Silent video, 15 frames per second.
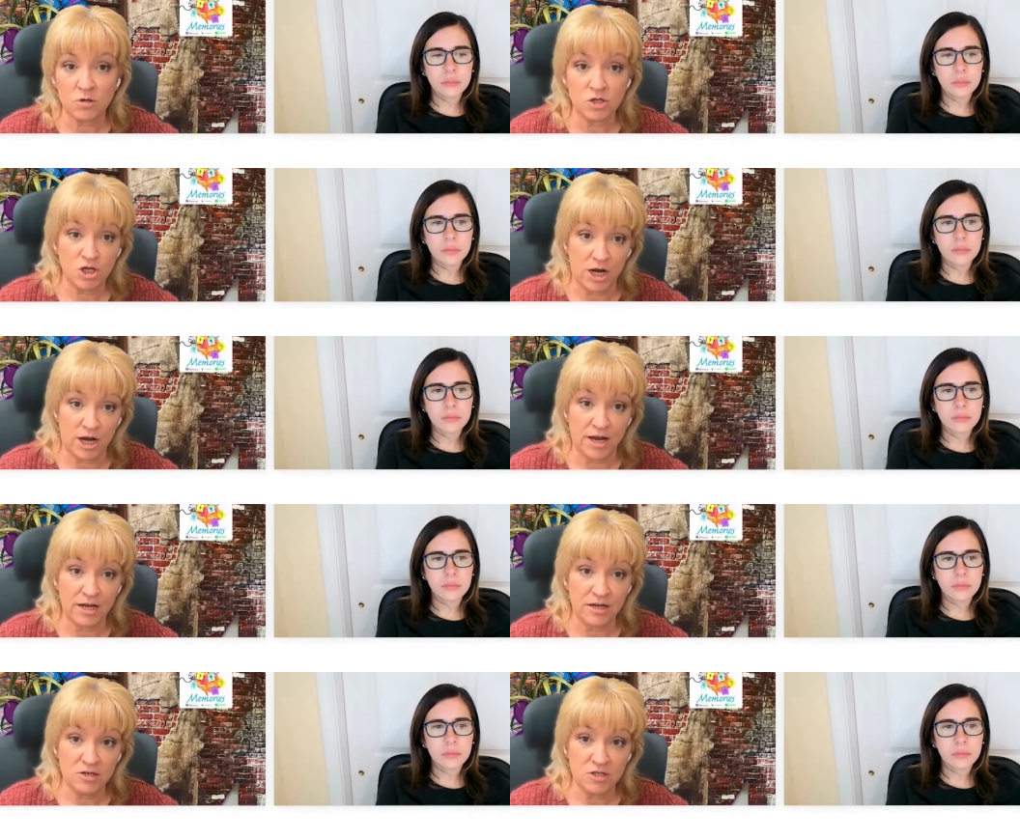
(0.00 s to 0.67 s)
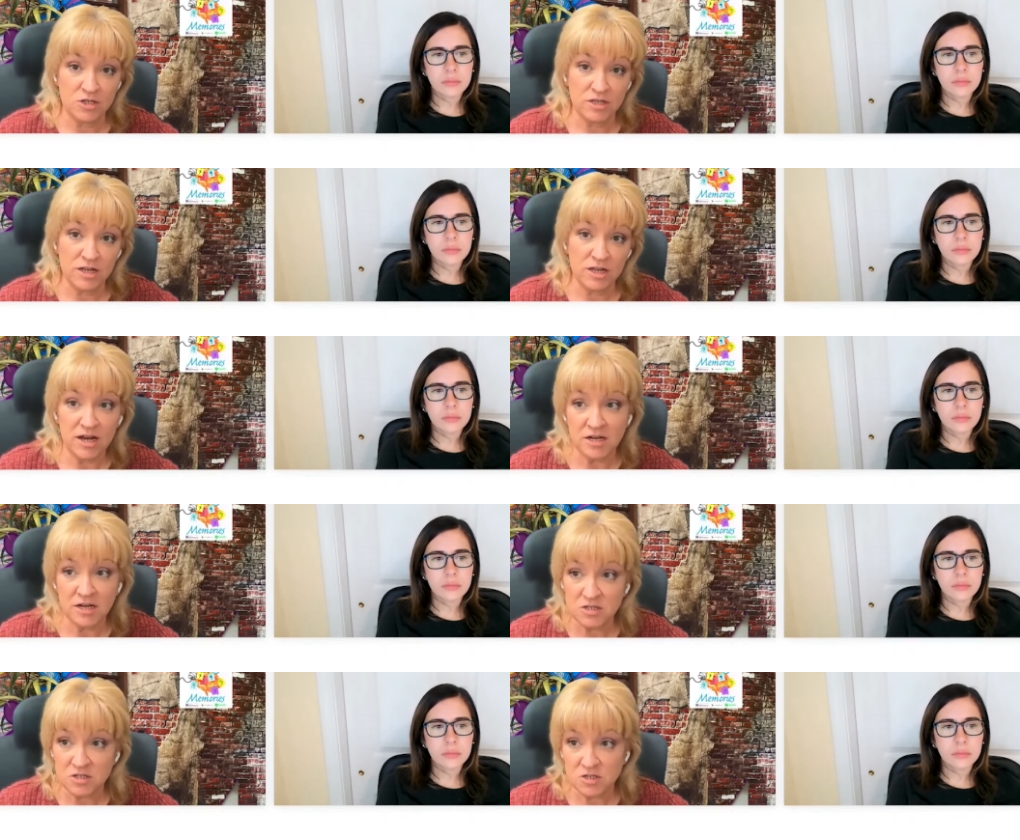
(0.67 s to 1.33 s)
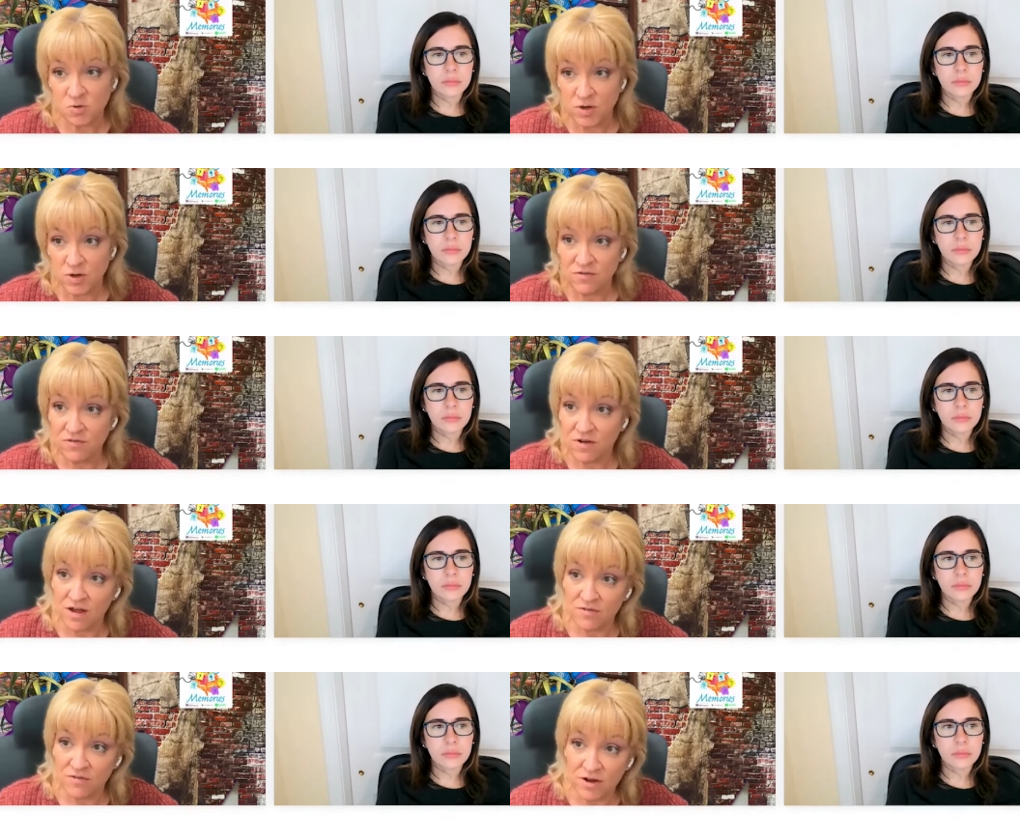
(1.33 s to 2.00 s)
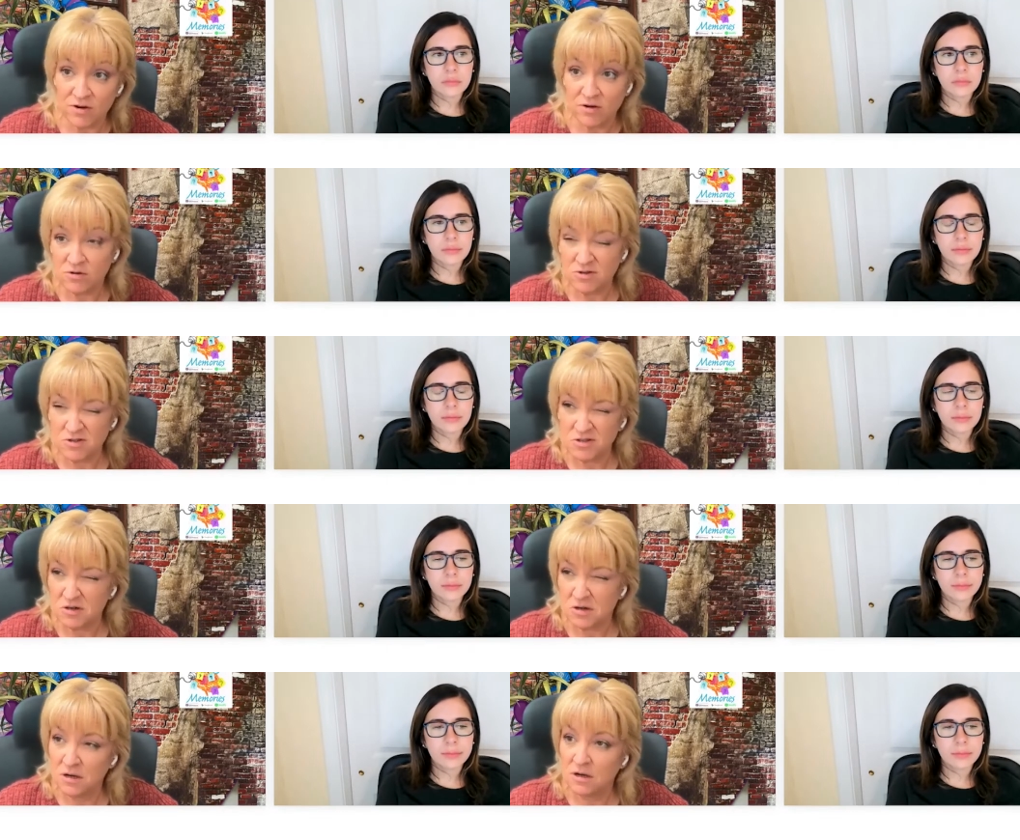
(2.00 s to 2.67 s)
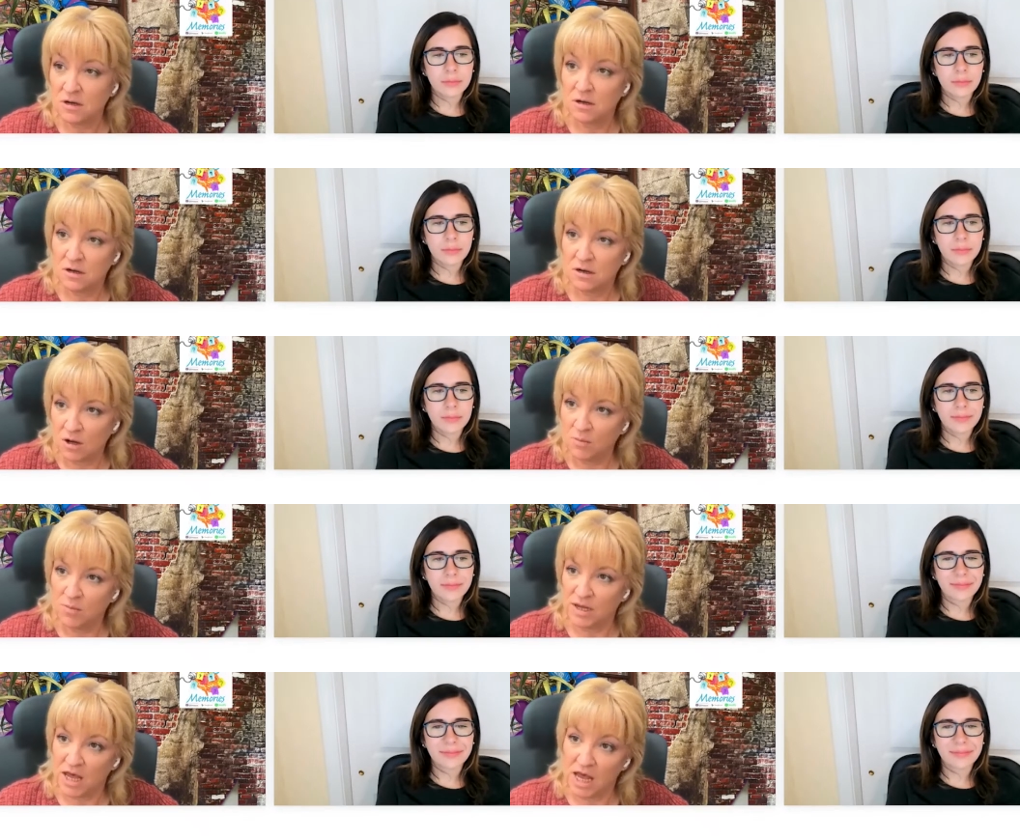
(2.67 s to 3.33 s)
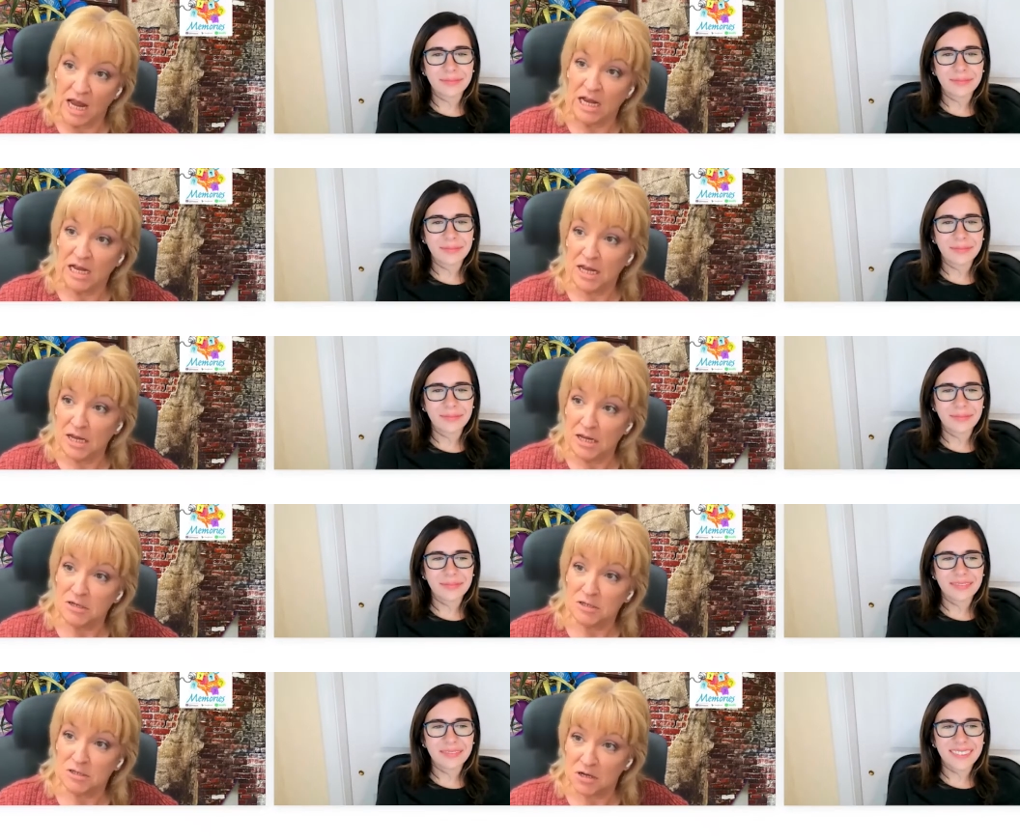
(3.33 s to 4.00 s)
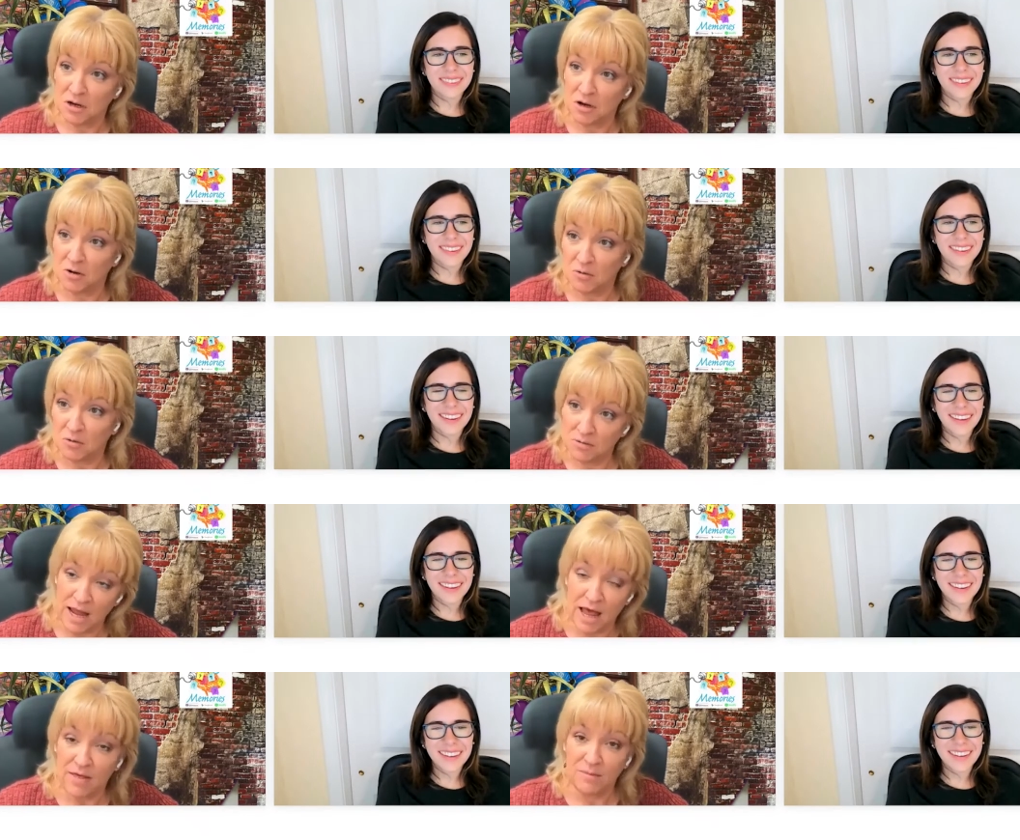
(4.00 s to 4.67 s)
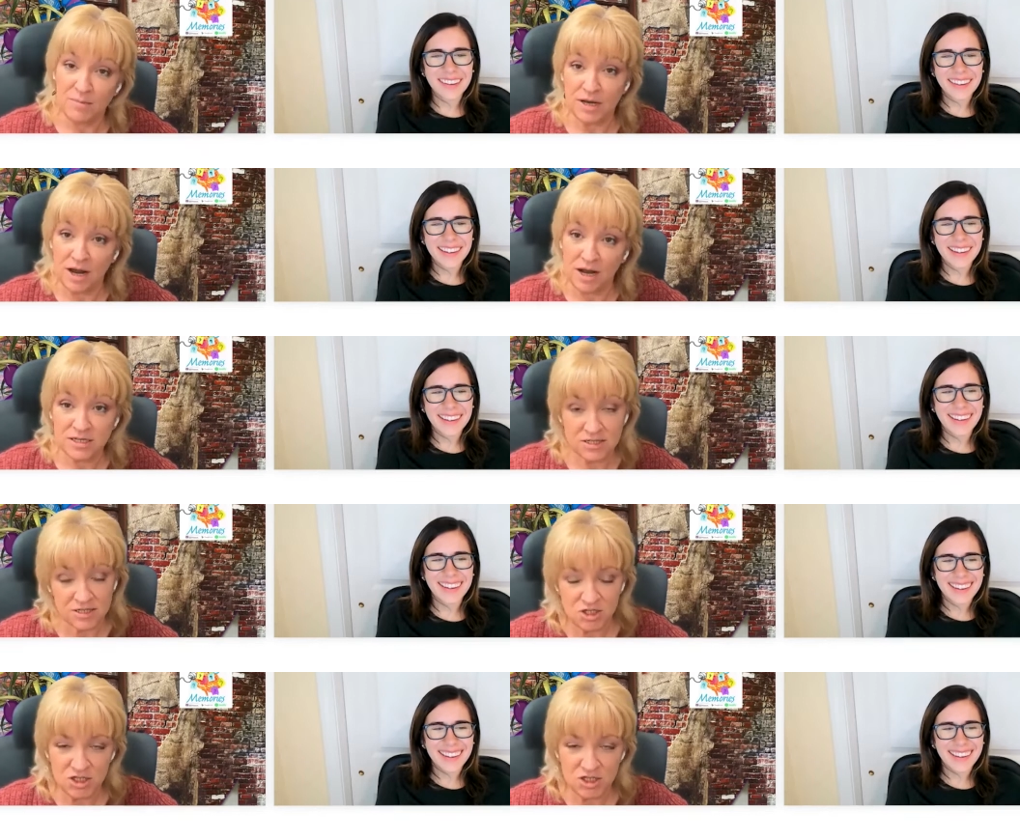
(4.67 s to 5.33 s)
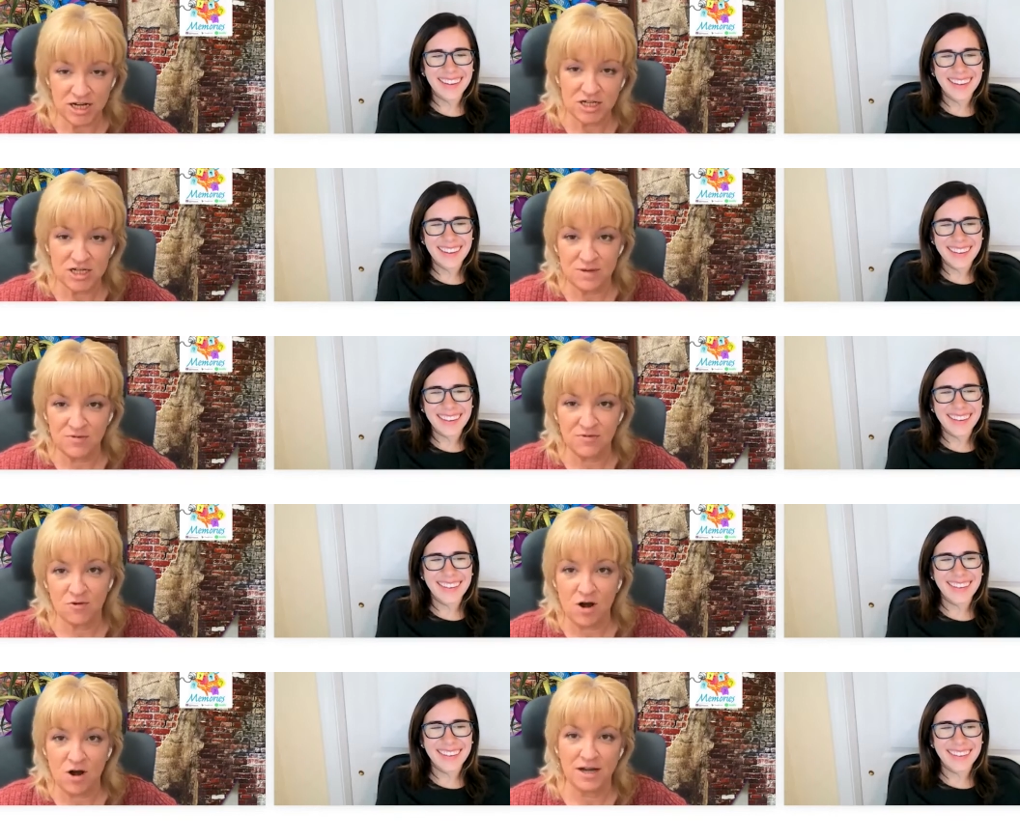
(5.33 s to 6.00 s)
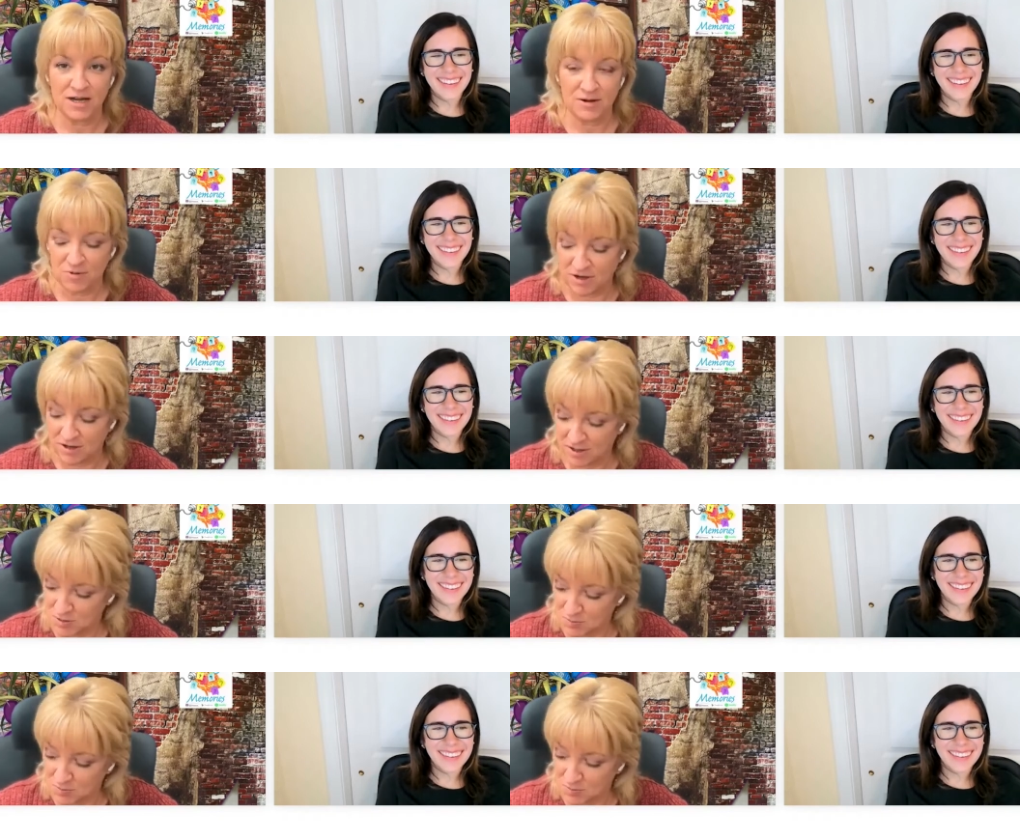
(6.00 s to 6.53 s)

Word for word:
Speaker 1: change in the next 25 years I'll be 80. So, yeah, that'd be nice. Let's change that before I need one of these,